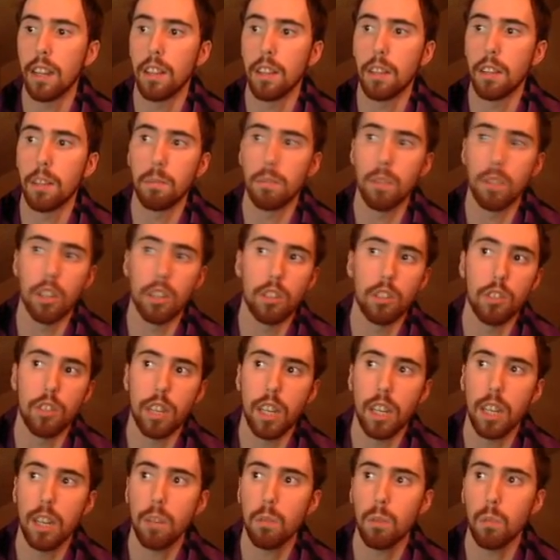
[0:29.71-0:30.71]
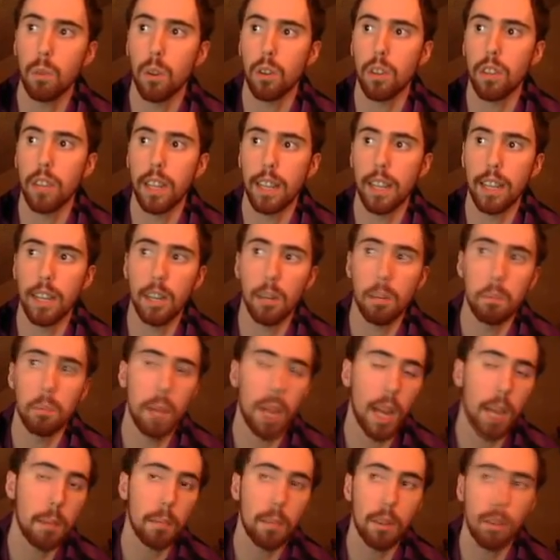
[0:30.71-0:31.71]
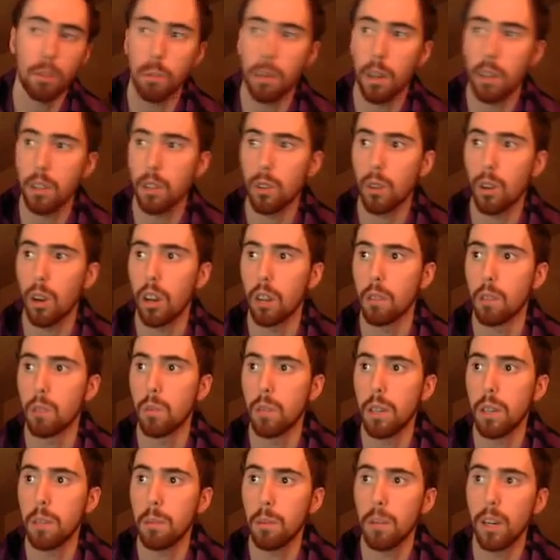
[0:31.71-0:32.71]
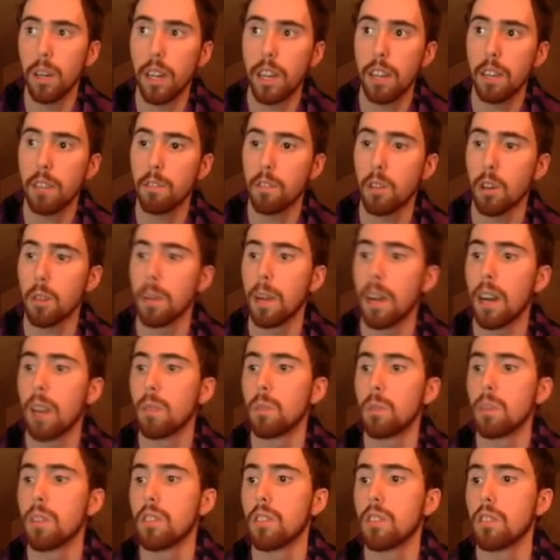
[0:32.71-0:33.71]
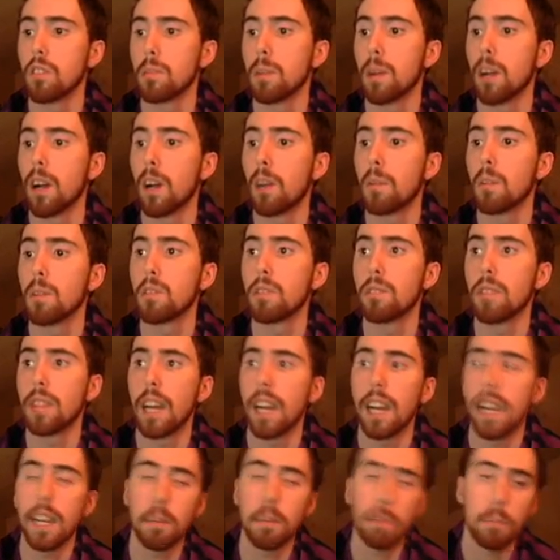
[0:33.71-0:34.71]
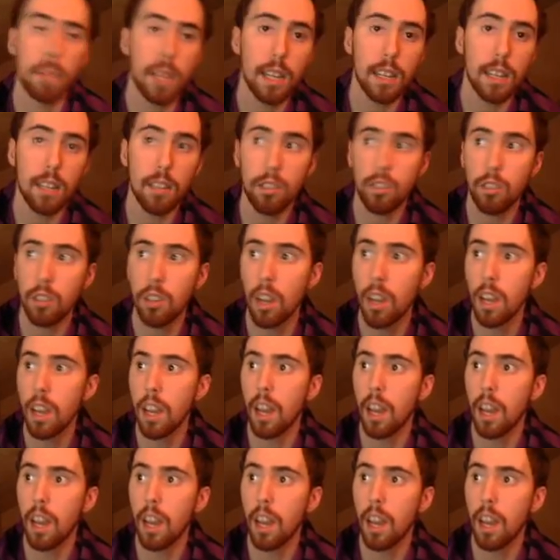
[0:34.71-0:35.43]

the the scene where they kill Bambi's mother on replay for about what is this about almost nine minutes,